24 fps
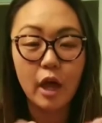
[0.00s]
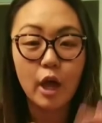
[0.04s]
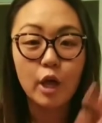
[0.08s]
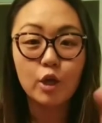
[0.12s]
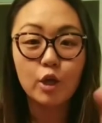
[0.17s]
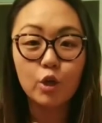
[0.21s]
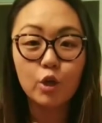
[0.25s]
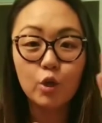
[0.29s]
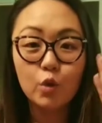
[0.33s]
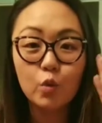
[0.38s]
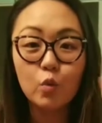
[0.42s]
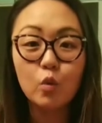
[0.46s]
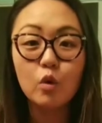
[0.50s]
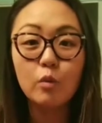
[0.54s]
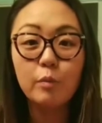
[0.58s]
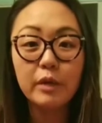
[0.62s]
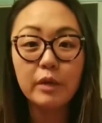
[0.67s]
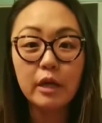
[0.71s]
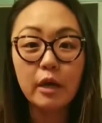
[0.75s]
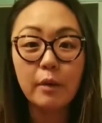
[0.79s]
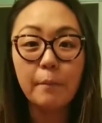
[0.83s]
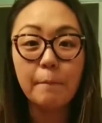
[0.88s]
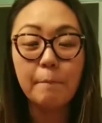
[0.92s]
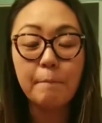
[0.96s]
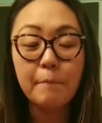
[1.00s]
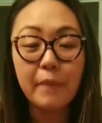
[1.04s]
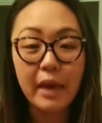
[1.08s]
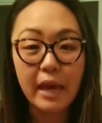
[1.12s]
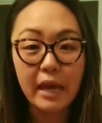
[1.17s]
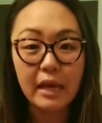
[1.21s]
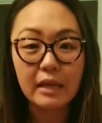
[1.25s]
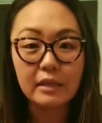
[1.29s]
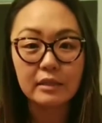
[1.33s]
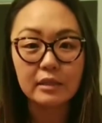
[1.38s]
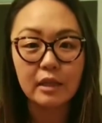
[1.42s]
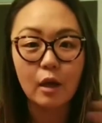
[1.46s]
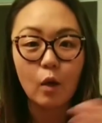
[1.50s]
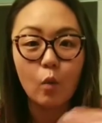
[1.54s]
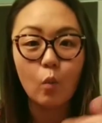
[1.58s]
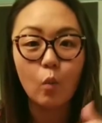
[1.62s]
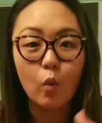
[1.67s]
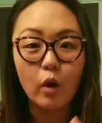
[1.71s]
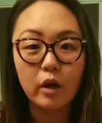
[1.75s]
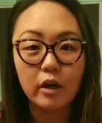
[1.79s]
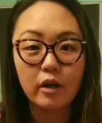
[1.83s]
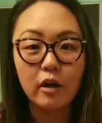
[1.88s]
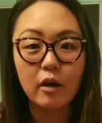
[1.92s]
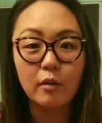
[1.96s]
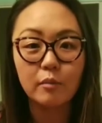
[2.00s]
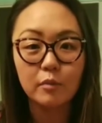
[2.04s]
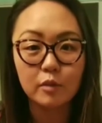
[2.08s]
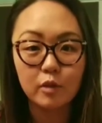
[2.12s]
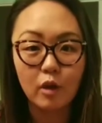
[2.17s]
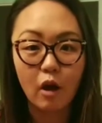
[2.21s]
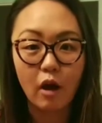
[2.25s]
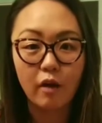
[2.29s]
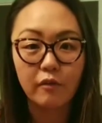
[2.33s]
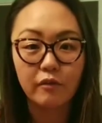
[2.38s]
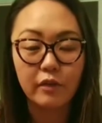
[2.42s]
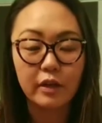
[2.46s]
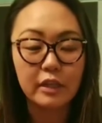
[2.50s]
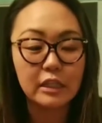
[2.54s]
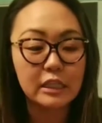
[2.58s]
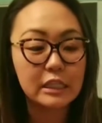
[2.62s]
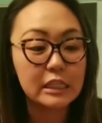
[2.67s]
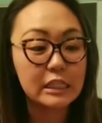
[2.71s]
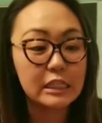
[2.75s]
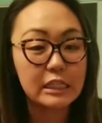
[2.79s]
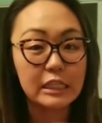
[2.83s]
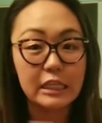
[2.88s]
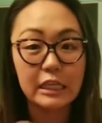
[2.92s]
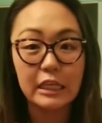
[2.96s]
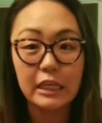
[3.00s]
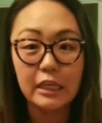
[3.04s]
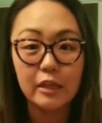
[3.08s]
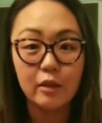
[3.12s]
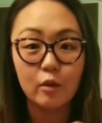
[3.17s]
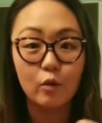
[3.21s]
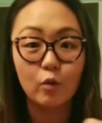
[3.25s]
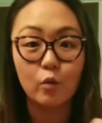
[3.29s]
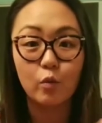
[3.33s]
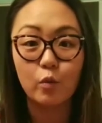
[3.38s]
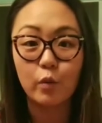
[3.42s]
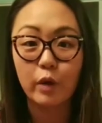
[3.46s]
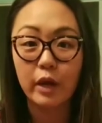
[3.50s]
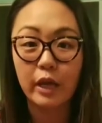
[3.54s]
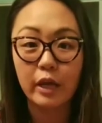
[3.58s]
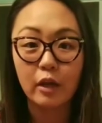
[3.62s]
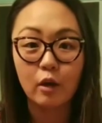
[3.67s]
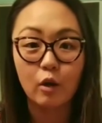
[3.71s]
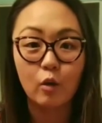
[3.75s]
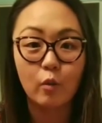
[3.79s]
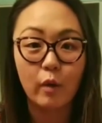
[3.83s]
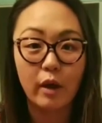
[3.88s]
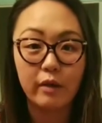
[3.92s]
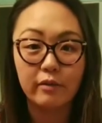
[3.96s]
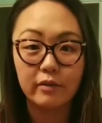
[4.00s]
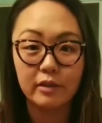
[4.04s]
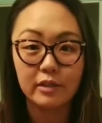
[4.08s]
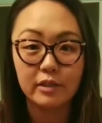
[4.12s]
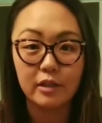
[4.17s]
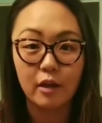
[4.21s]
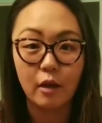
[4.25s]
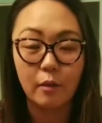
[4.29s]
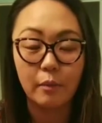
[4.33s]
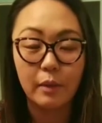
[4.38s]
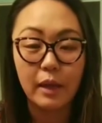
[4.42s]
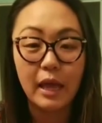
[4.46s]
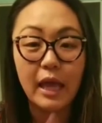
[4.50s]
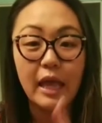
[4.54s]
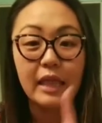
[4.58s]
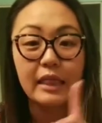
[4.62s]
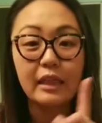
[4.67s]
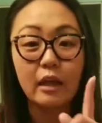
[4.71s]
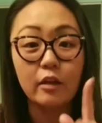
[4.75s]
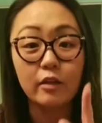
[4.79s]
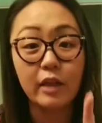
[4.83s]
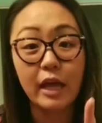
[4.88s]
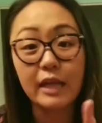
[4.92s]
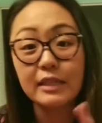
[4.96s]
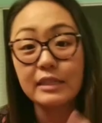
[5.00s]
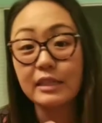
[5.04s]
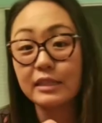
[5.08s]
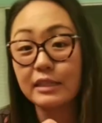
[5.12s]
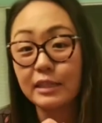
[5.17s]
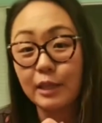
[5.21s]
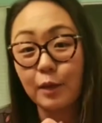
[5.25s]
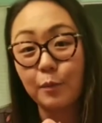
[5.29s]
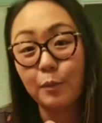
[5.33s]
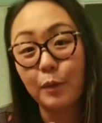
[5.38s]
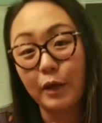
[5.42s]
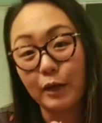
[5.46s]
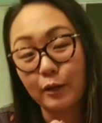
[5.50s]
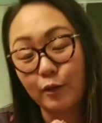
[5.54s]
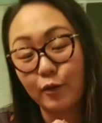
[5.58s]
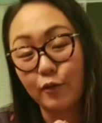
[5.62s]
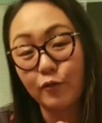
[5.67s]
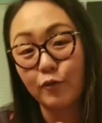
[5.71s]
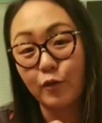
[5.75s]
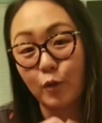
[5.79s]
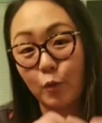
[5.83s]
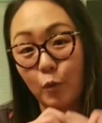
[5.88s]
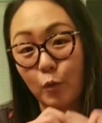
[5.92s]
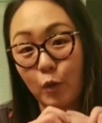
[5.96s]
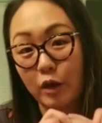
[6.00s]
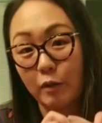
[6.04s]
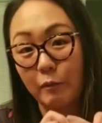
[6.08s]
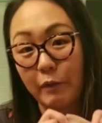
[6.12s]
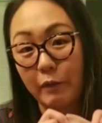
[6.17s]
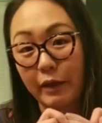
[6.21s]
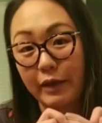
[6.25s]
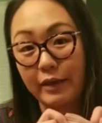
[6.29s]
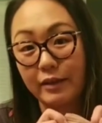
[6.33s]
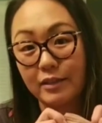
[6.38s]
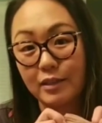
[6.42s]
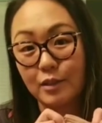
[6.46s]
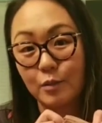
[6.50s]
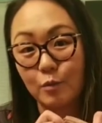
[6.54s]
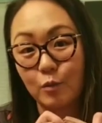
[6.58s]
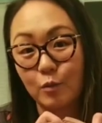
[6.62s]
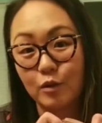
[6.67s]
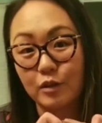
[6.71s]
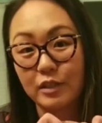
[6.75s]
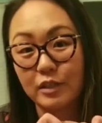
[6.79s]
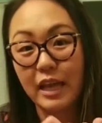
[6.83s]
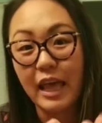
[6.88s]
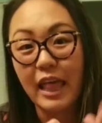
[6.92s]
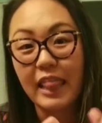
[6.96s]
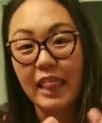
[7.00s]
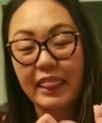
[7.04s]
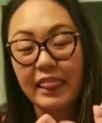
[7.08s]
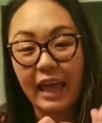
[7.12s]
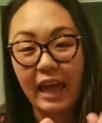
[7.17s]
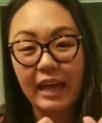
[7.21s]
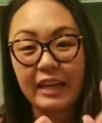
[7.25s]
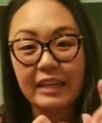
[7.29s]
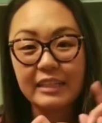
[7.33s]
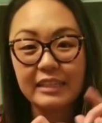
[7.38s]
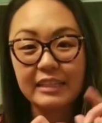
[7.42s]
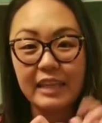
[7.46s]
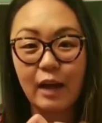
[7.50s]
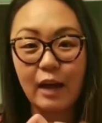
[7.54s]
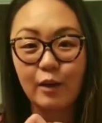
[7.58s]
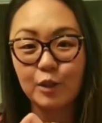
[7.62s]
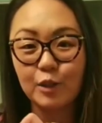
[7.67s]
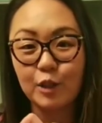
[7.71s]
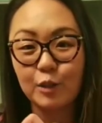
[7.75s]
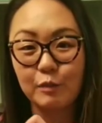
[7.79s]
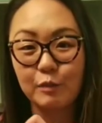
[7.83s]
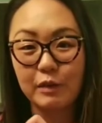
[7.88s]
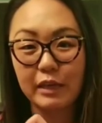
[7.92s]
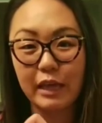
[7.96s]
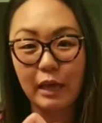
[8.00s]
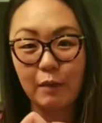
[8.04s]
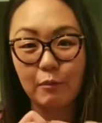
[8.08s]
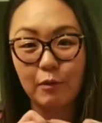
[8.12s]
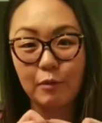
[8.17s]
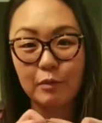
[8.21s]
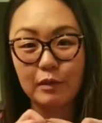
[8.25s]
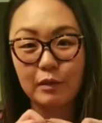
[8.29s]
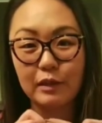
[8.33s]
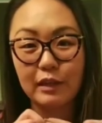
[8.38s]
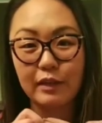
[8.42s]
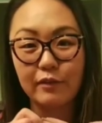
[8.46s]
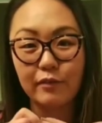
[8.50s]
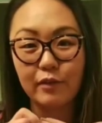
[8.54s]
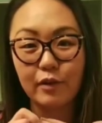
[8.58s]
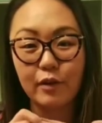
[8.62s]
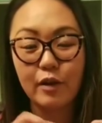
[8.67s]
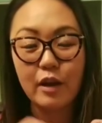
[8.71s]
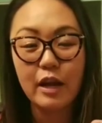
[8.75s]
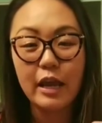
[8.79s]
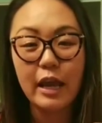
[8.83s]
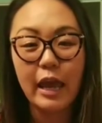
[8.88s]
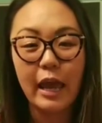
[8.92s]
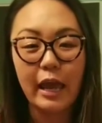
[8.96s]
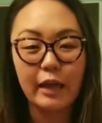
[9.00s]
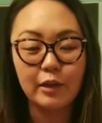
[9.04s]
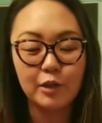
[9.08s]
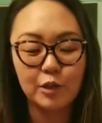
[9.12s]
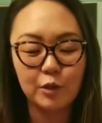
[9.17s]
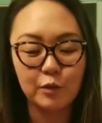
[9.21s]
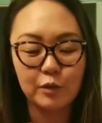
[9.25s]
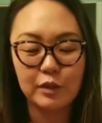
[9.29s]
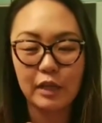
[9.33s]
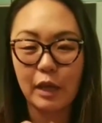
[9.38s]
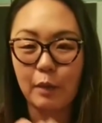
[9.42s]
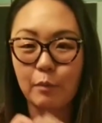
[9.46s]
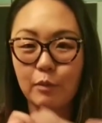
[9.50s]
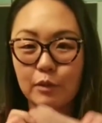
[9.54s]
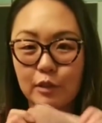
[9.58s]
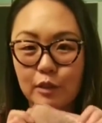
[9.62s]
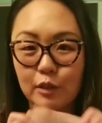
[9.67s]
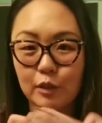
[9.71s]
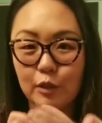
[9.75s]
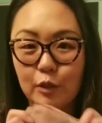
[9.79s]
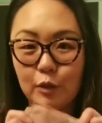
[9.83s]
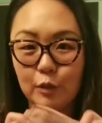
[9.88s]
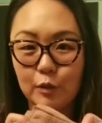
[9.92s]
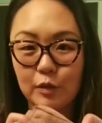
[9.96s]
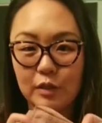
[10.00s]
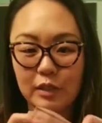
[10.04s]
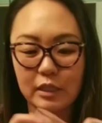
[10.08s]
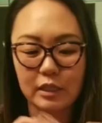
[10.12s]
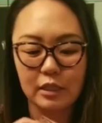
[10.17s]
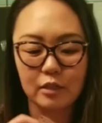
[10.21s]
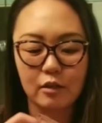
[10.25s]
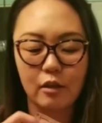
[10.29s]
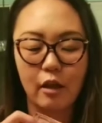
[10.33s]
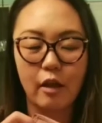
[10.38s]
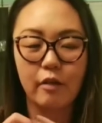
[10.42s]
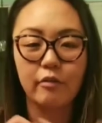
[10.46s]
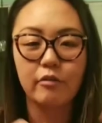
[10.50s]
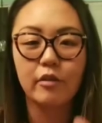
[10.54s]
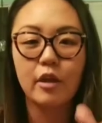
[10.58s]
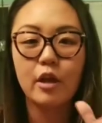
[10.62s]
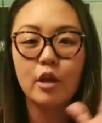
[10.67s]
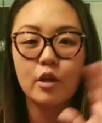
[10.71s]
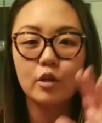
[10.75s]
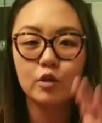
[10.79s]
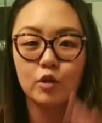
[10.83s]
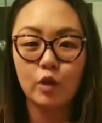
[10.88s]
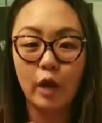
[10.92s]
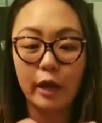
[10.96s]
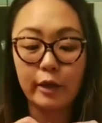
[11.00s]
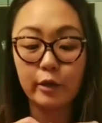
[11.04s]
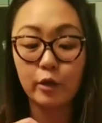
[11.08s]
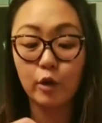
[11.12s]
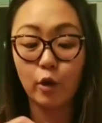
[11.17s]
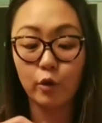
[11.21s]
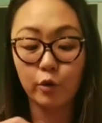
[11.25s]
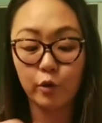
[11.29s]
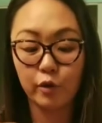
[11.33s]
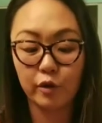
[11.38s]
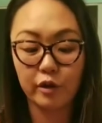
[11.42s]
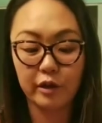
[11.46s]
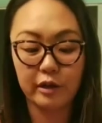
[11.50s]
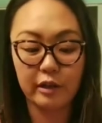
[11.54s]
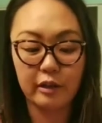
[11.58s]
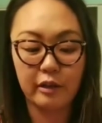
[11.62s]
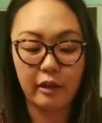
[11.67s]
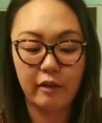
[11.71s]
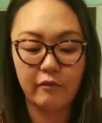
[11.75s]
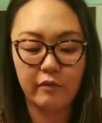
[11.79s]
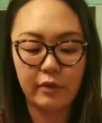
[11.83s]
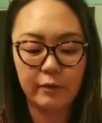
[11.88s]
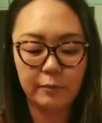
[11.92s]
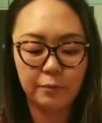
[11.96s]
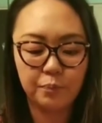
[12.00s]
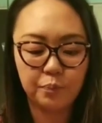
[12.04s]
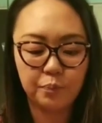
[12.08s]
You will be amazed at what comes off and see the ring around the tub. Now that's a tip I learned from one of my customers. That is how she became a believer, and she was able to use this cloth. So I know you're gonna love it.